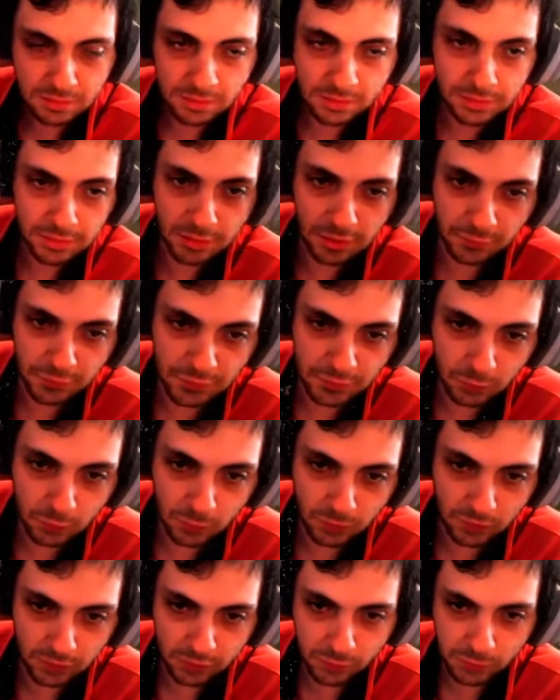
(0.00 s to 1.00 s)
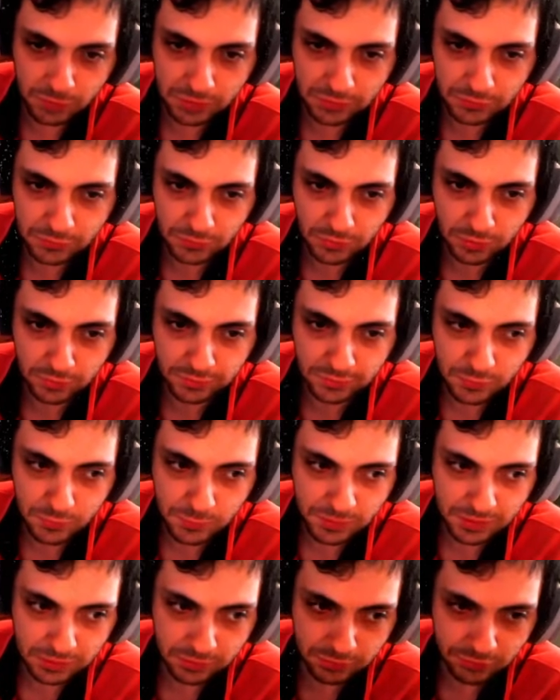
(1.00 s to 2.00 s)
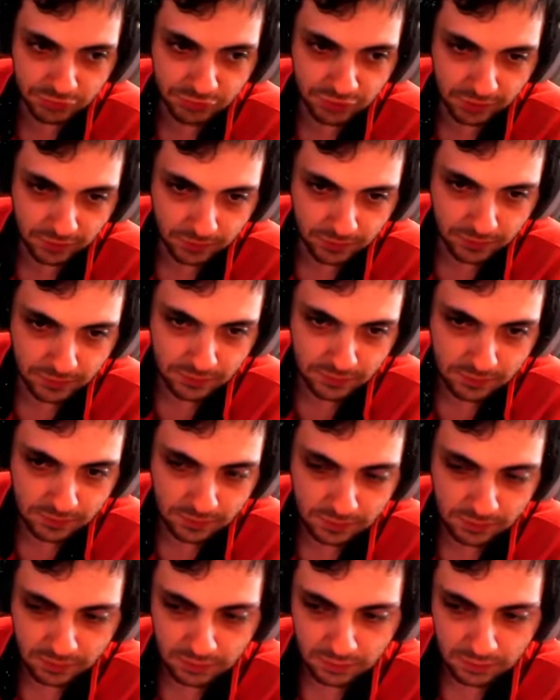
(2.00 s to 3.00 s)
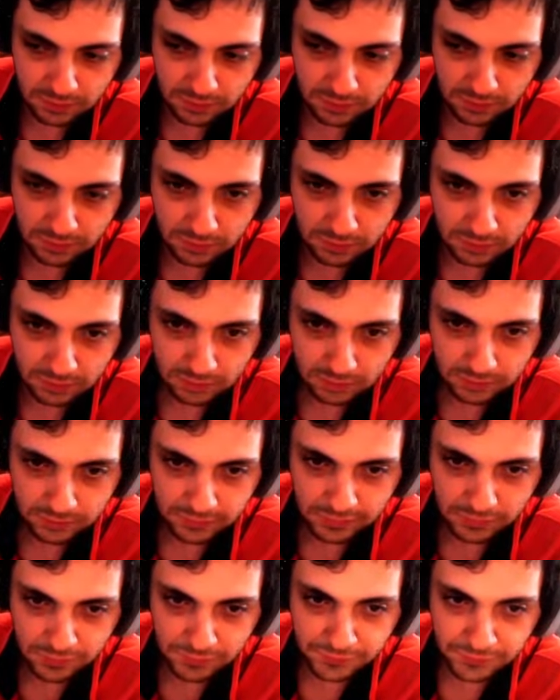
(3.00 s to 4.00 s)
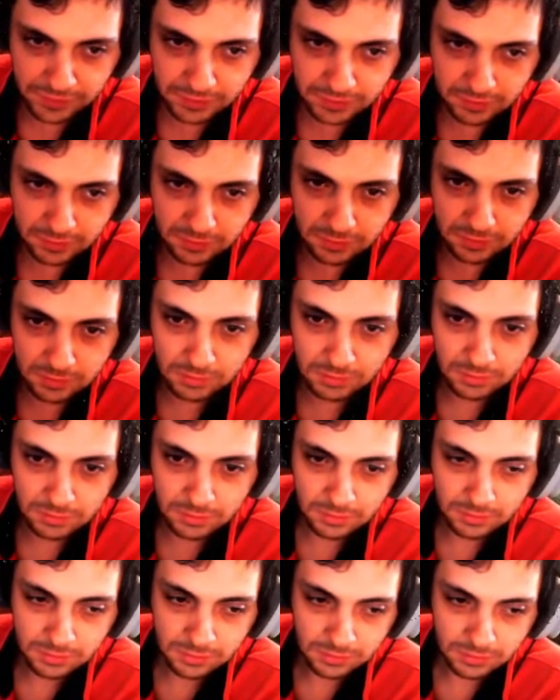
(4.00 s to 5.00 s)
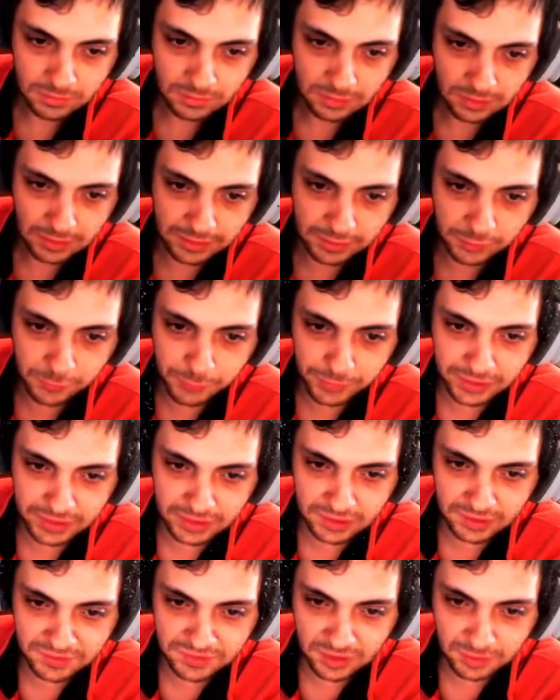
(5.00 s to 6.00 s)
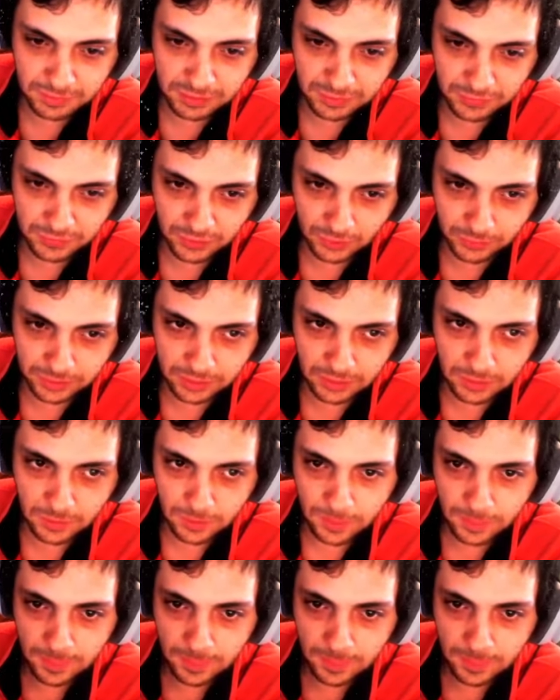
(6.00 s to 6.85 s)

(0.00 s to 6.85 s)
Nothing to work with on these regular gens. That's fine. I just want to get a DMS going.